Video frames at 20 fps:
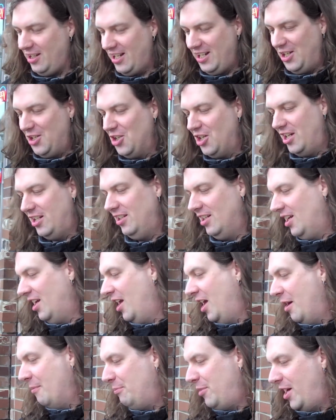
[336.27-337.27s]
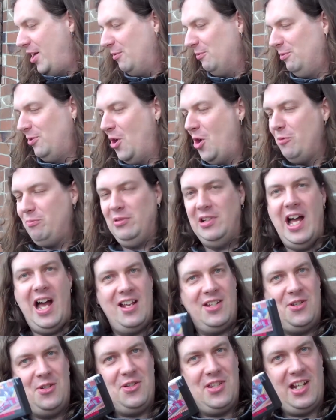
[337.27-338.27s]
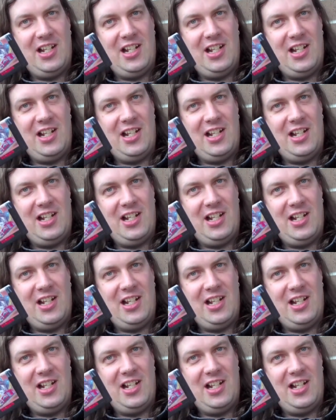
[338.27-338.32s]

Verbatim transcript: any good. But Road Blaster is